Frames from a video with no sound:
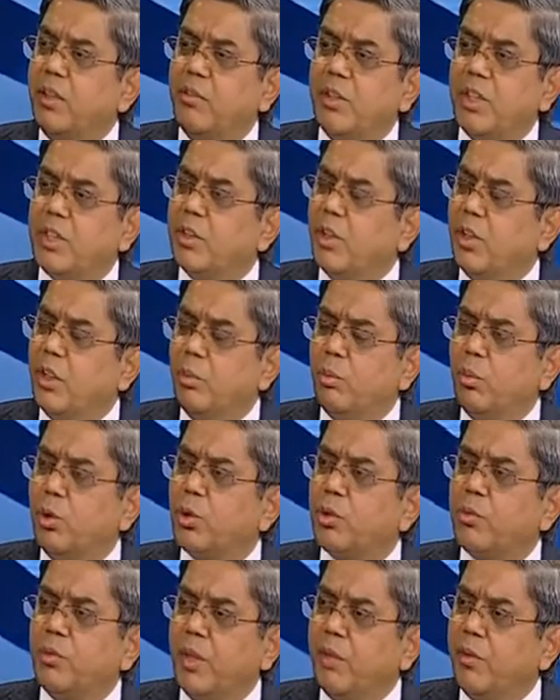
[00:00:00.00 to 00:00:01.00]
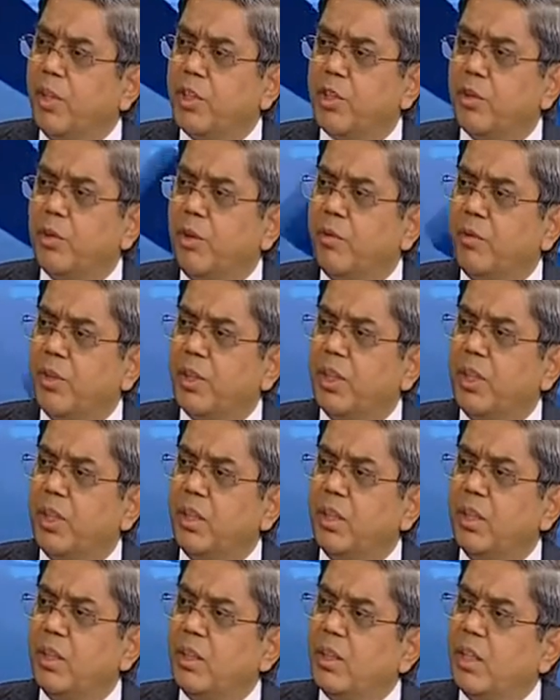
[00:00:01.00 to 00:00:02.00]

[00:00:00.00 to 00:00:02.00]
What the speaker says: and which almost we have achieved everything.